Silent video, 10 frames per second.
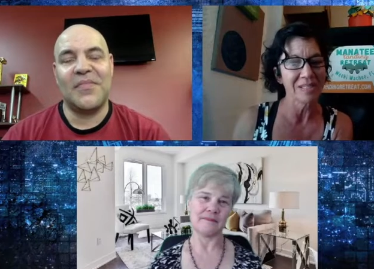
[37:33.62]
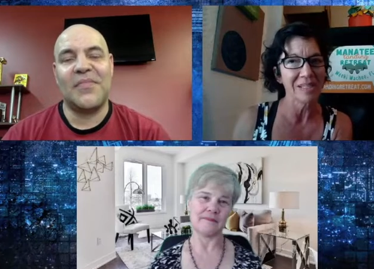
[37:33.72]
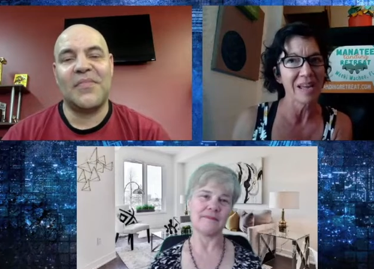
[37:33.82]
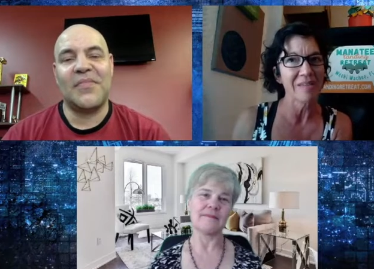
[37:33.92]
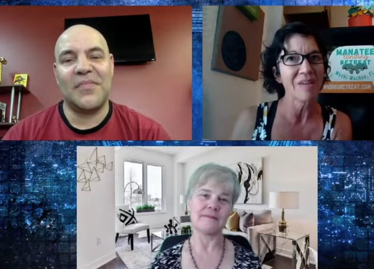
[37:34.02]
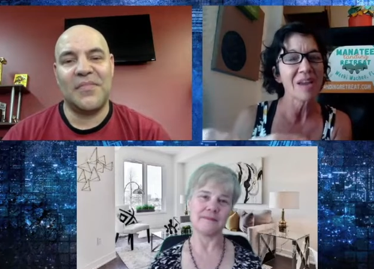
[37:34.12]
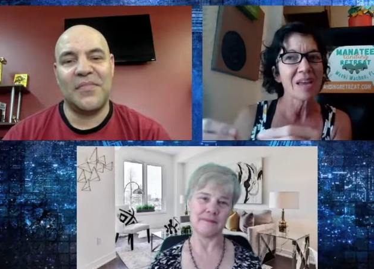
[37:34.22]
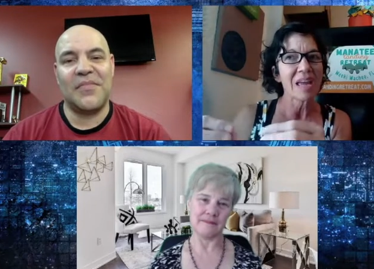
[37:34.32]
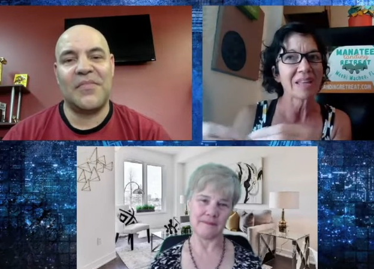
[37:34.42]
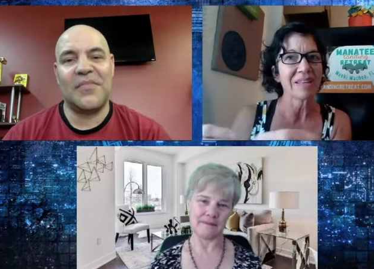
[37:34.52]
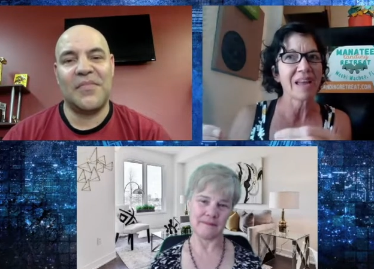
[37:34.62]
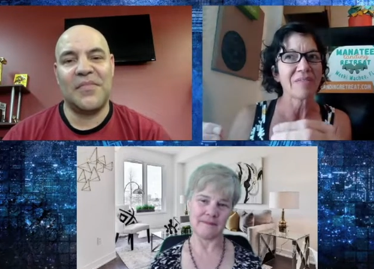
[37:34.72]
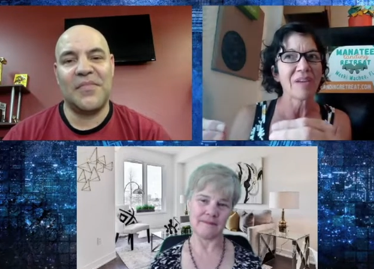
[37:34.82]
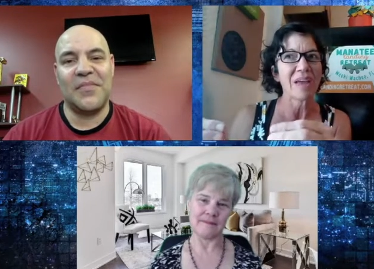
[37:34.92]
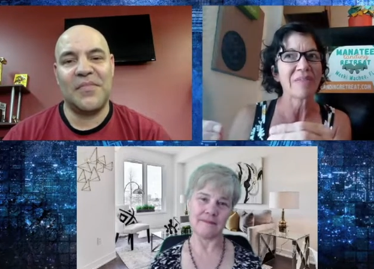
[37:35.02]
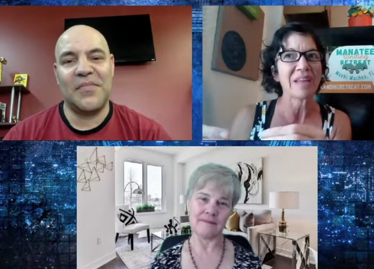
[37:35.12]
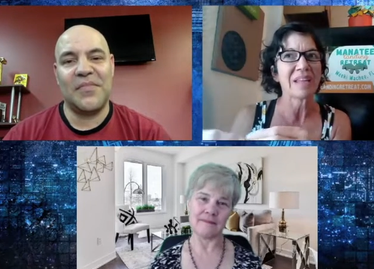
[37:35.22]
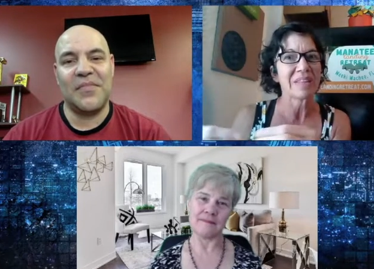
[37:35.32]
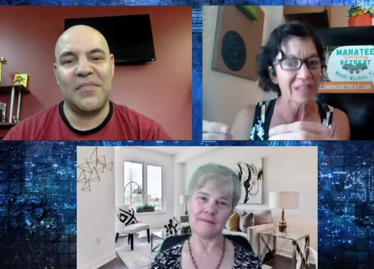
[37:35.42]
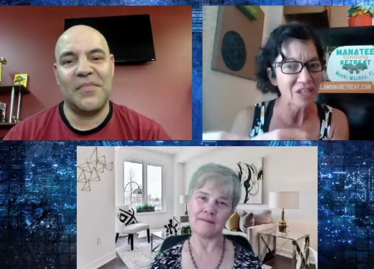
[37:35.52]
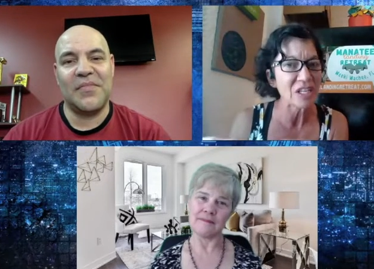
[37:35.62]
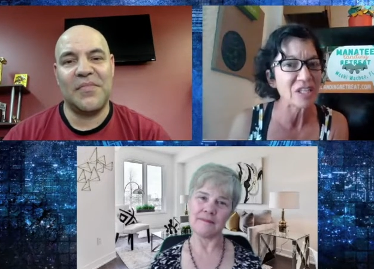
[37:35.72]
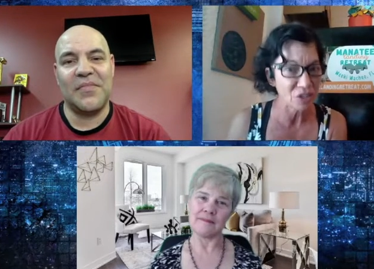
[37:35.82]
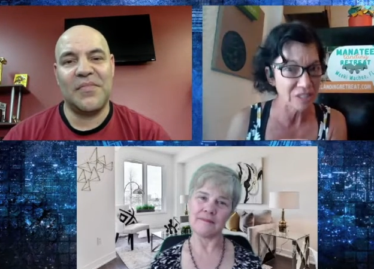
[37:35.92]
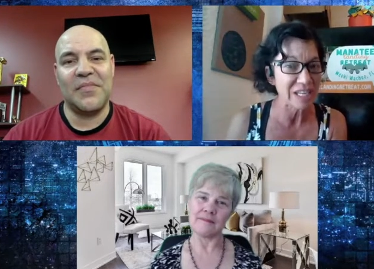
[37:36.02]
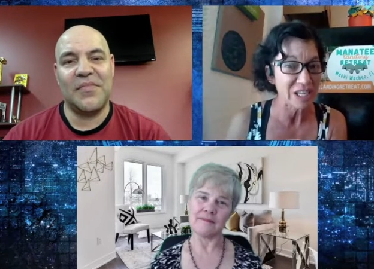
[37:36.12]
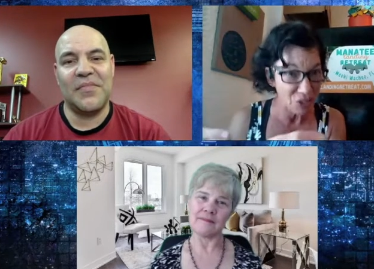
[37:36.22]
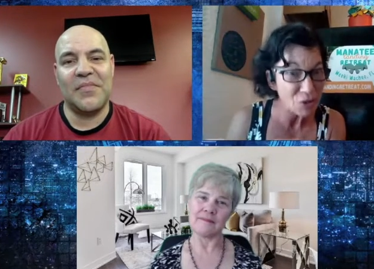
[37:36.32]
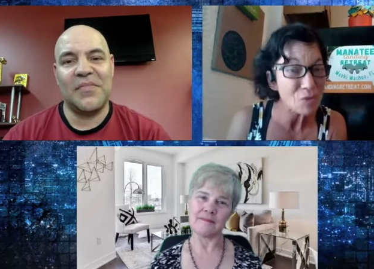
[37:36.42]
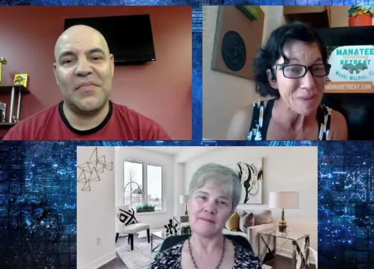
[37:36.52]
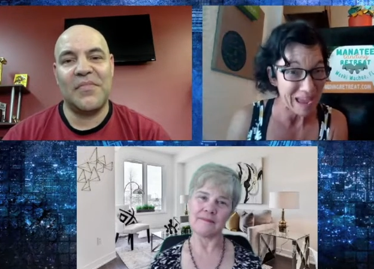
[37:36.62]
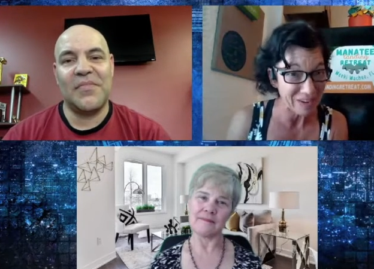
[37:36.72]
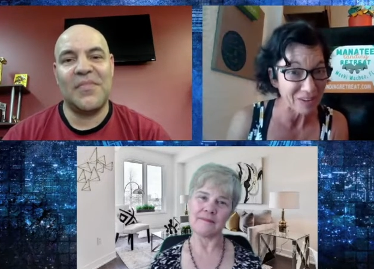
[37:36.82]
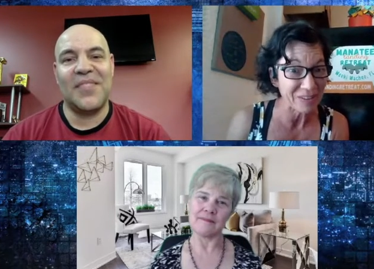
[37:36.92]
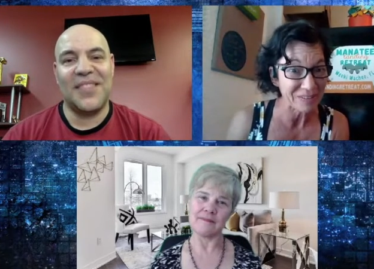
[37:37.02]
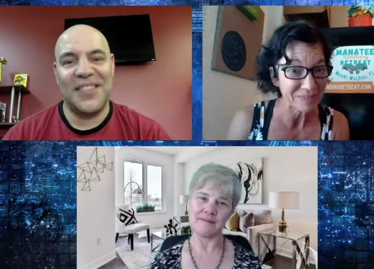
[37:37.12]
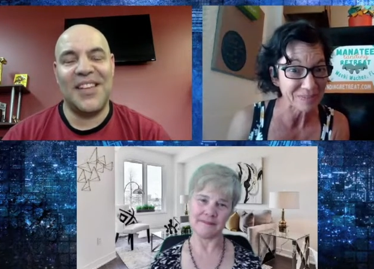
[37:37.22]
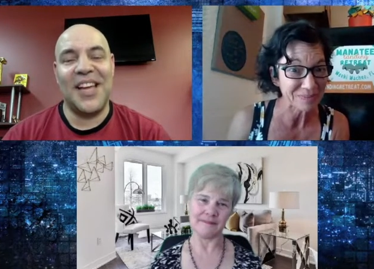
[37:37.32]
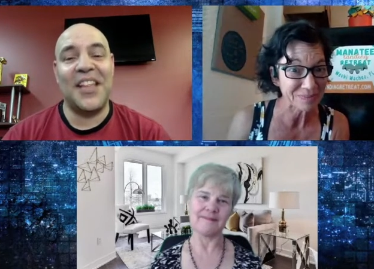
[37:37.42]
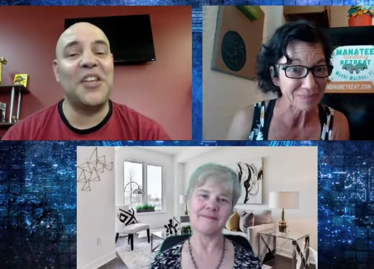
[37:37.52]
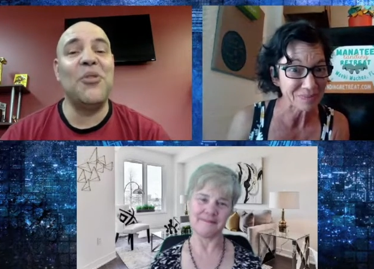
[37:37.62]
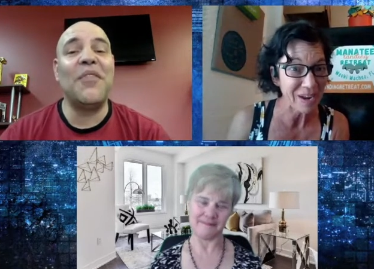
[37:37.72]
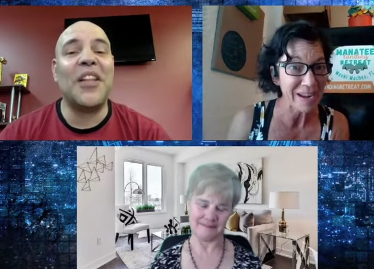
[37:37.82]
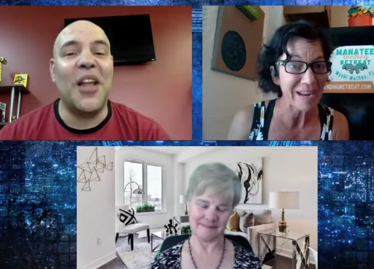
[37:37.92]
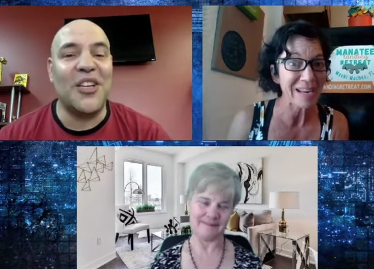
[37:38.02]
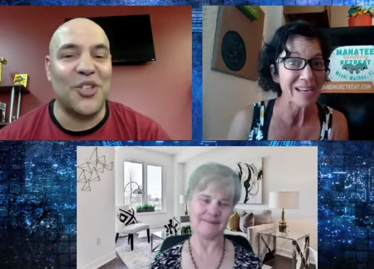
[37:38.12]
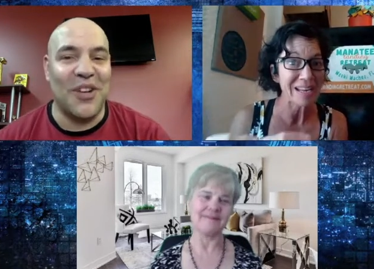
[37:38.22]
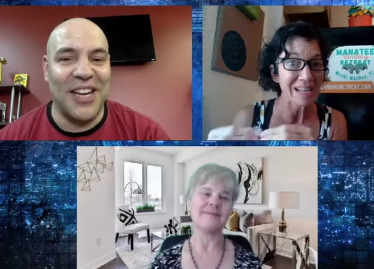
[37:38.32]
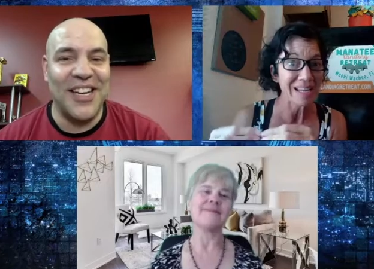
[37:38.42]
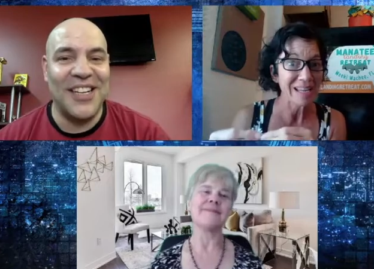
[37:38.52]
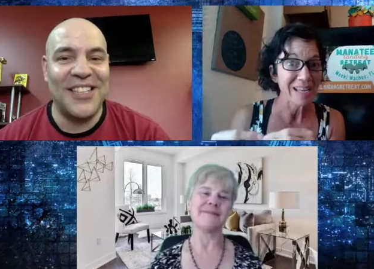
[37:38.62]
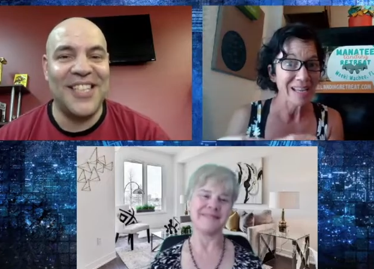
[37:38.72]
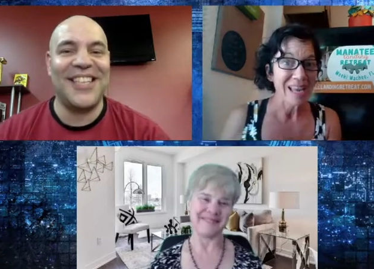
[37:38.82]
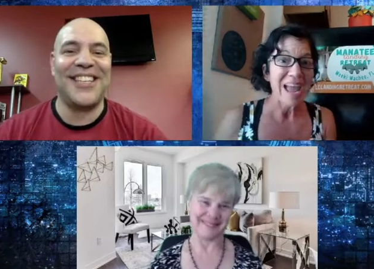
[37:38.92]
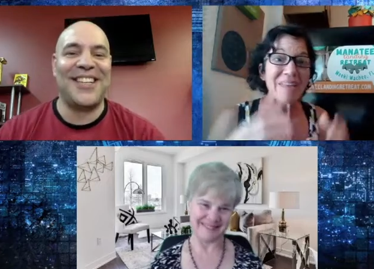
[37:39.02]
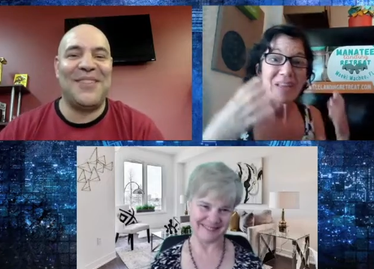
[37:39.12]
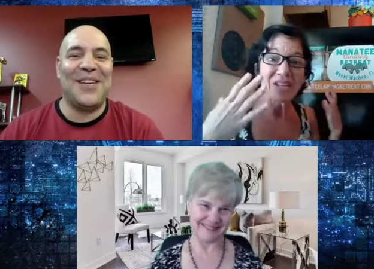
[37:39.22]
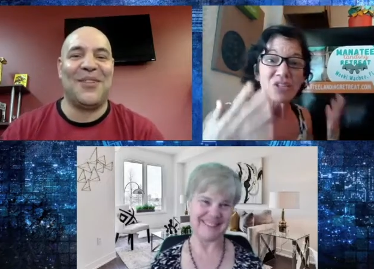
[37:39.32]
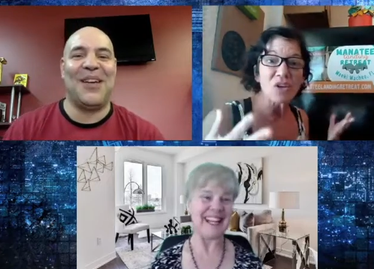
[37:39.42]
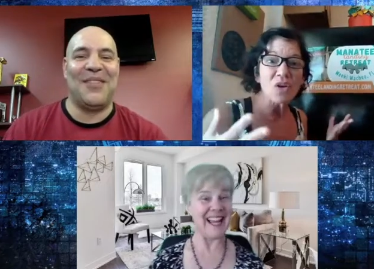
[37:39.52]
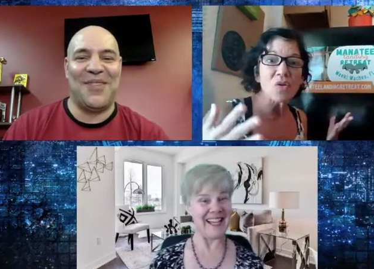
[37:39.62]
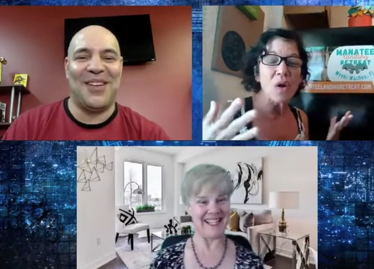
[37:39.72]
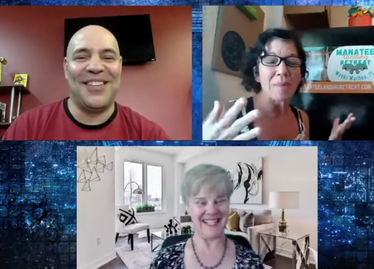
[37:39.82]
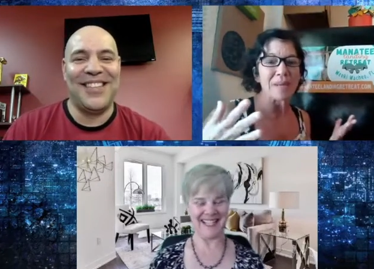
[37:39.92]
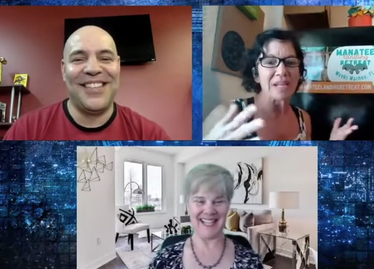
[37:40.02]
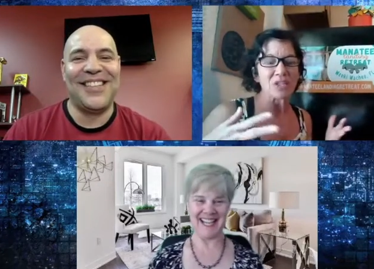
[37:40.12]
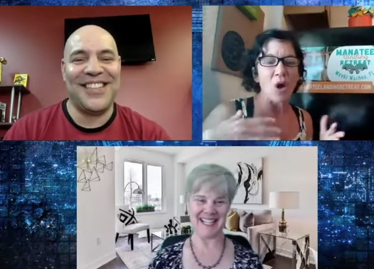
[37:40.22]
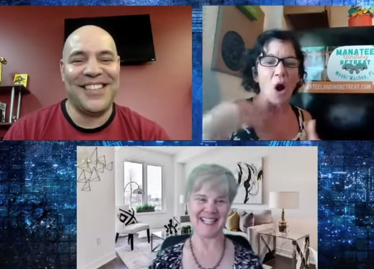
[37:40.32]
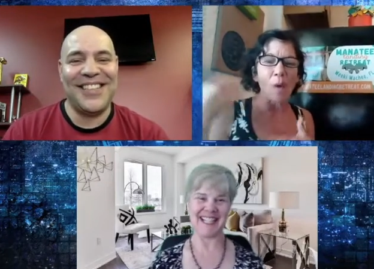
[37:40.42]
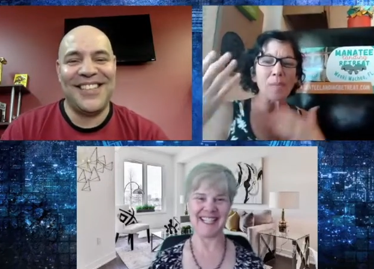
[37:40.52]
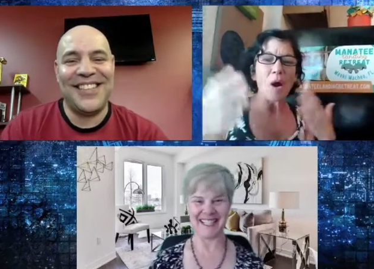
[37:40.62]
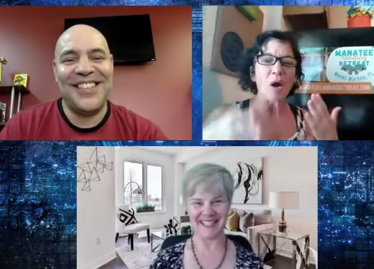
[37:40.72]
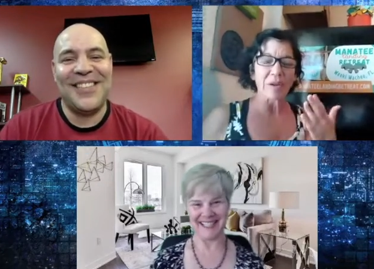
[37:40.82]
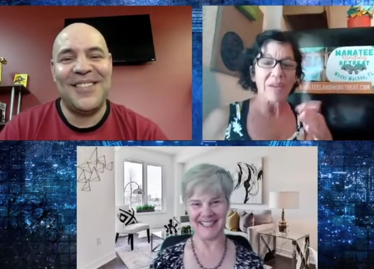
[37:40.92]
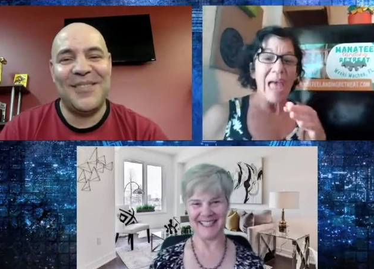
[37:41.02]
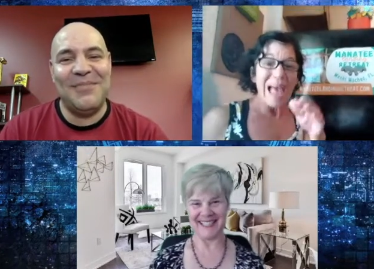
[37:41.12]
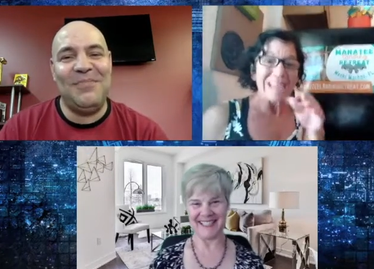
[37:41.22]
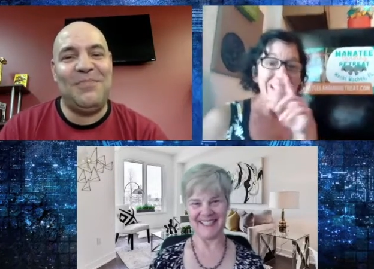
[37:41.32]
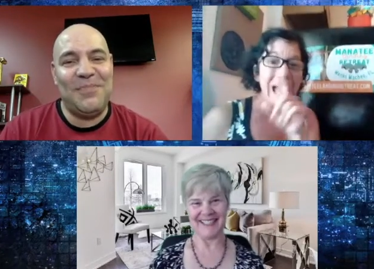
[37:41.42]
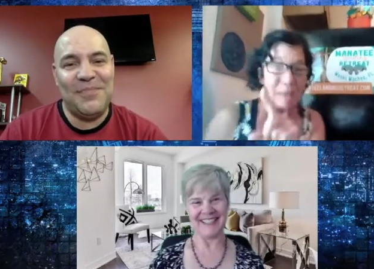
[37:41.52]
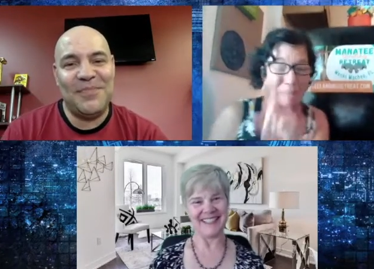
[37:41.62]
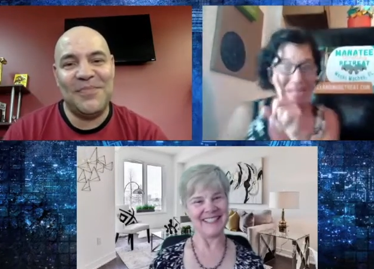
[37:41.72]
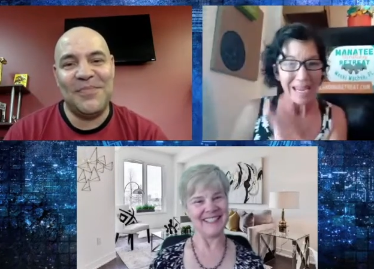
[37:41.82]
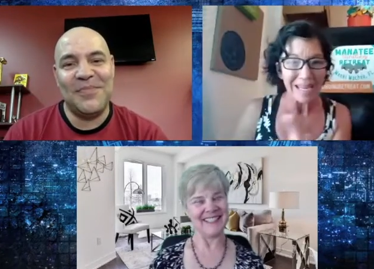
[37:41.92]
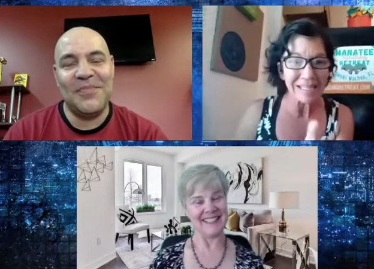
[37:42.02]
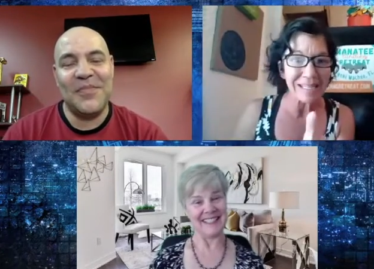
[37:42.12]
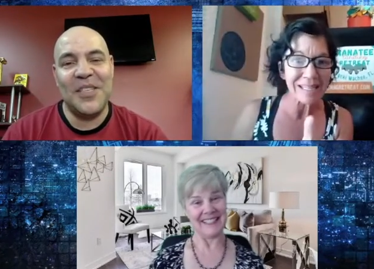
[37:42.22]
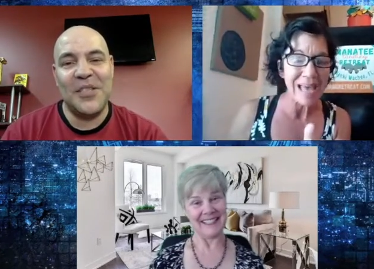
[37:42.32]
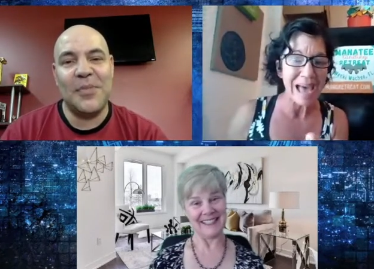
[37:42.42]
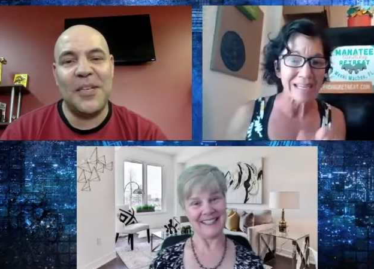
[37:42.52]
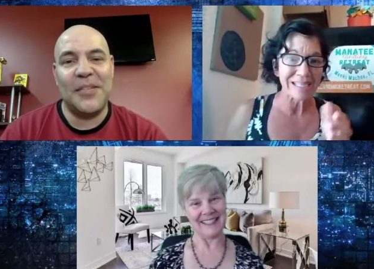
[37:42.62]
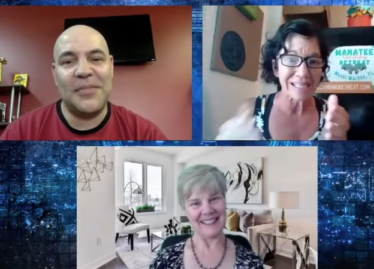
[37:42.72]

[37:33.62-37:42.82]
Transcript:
Speaker 1: life in life and that that they, they do matter
Speaker 2: and they do right? have the luxury and they do yes. i mean it's
Speaker 1: all part of and tapping into that is a